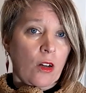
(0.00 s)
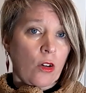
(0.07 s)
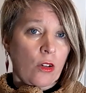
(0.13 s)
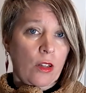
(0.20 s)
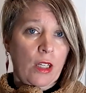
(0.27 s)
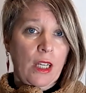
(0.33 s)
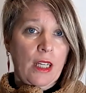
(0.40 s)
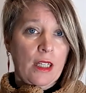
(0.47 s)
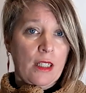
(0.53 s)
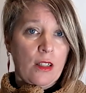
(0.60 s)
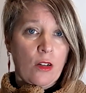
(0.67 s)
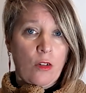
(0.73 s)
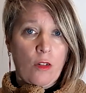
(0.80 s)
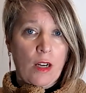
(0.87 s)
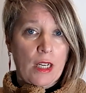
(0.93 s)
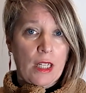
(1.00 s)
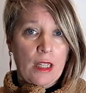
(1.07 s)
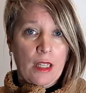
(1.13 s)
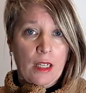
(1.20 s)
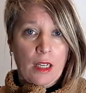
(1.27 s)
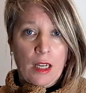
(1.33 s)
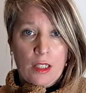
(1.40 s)
on this or
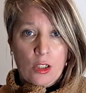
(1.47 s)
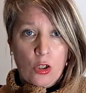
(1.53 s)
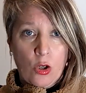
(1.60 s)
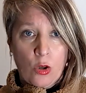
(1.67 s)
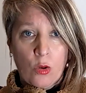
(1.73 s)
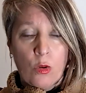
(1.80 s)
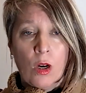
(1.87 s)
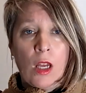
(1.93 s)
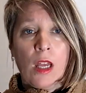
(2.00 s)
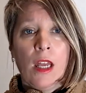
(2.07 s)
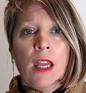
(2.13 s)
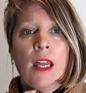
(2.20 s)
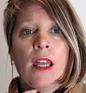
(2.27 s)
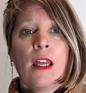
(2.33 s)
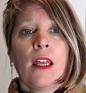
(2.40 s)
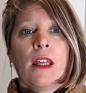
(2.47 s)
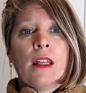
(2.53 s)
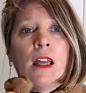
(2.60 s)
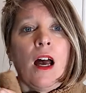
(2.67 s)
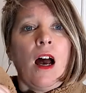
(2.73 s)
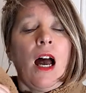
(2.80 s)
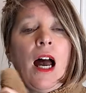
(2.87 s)
anything at all.
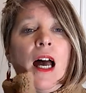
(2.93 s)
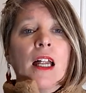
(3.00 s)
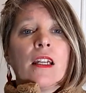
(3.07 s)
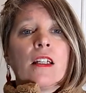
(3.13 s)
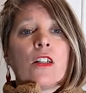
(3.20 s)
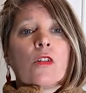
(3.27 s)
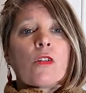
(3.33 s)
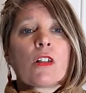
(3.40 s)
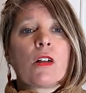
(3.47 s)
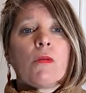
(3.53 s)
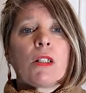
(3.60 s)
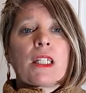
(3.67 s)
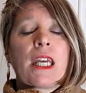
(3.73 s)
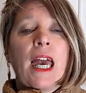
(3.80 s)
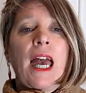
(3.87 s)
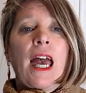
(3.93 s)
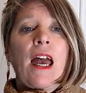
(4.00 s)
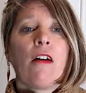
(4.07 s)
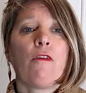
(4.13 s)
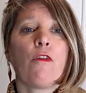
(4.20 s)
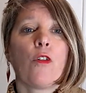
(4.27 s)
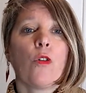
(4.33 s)
And as long as I was
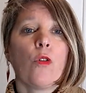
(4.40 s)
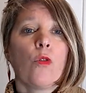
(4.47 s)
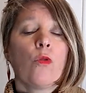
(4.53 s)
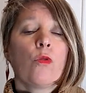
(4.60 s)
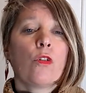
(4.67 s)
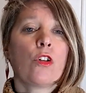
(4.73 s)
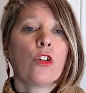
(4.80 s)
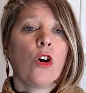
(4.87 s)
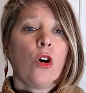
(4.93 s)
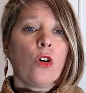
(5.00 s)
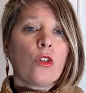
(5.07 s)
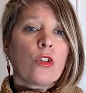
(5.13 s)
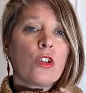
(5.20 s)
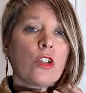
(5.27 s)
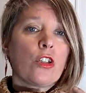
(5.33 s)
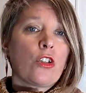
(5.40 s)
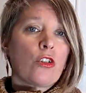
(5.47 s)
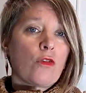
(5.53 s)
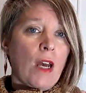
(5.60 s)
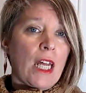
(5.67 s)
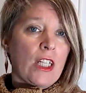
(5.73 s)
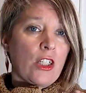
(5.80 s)
careful not to
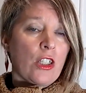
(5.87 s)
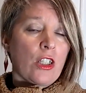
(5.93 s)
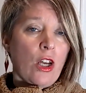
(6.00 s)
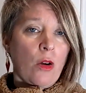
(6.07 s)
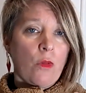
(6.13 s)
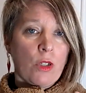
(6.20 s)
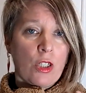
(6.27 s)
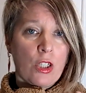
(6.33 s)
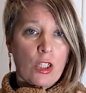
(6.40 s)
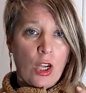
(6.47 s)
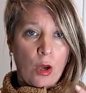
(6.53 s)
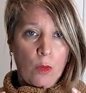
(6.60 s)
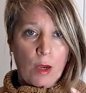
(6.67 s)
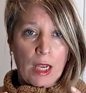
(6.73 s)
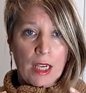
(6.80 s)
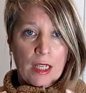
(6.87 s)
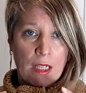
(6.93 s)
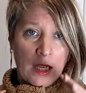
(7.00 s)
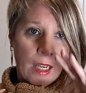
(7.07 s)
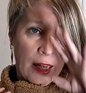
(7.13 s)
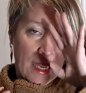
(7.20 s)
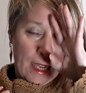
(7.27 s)
stretch as I was
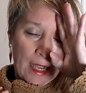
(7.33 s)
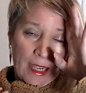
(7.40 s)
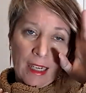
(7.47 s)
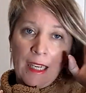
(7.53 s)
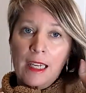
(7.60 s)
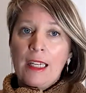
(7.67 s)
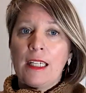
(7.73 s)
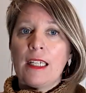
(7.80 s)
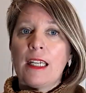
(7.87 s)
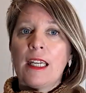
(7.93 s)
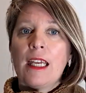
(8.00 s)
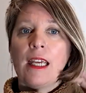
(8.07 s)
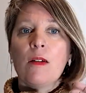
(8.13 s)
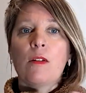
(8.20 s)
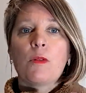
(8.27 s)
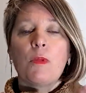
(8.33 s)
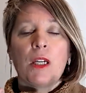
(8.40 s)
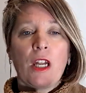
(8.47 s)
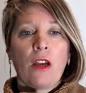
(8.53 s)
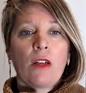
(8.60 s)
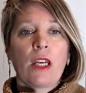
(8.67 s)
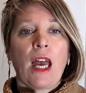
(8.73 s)
sewing, it's
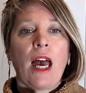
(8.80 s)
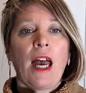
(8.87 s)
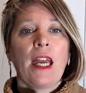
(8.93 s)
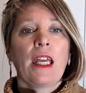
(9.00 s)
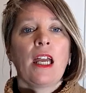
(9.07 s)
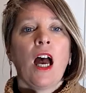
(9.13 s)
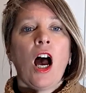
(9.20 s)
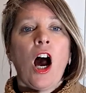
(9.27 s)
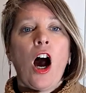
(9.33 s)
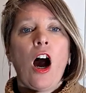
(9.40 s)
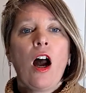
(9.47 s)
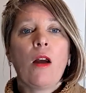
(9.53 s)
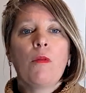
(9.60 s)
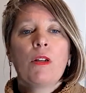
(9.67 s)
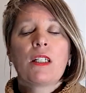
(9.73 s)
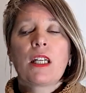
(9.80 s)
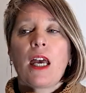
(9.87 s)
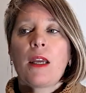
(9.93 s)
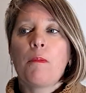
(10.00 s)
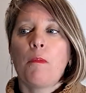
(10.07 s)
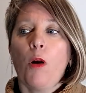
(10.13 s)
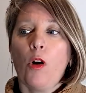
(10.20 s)
been okay. I would
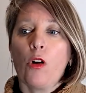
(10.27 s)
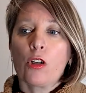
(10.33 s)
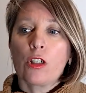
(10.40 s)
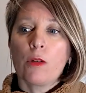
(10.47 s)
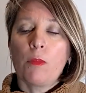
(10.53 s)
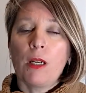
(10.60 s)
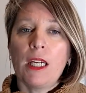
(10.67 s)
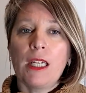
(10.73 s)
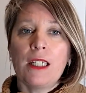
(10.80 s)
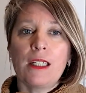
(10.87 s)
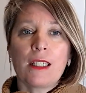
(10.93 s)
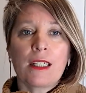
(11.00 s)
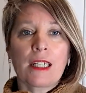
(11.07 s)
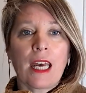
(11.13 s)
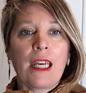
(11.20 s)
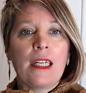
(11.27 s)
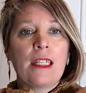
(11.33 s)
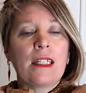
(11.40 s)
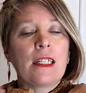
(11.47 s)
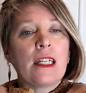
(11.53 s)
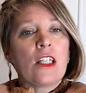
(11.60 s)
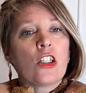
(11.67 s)
say possibly stay
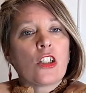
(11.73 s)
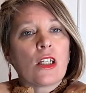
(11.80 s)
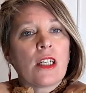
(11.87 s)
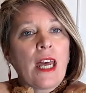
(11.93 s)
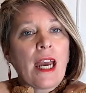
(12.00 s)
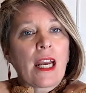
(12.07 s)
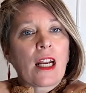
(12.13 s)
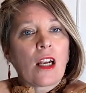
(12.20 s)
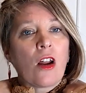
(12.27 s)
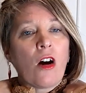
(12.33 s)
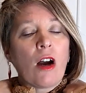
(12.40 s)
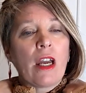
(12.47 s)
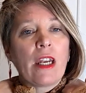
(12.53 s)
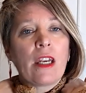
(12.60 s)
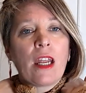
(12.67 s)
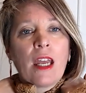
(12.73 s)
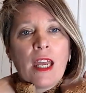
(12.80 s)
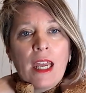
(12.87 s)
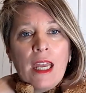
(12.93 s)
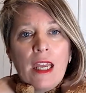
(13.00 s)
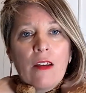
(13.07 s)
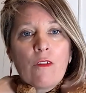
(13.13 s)
stitch the neckline
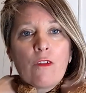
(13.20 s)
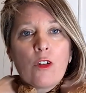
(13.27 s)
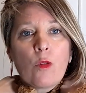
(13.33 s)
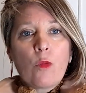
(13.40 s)
if you're